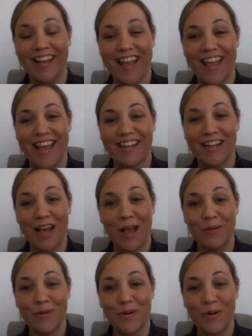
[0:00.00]
and
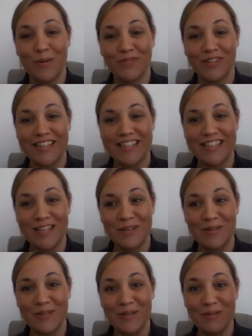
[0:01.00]
I will hopefully see
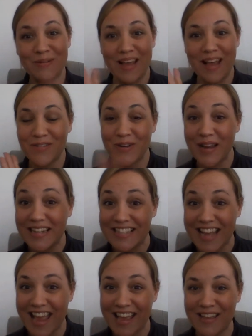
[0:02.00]
you soon. Have a great
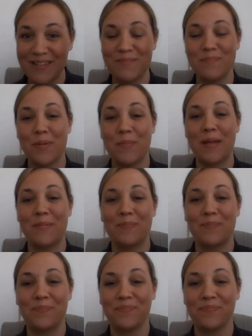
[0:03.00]
day. Bye-bye.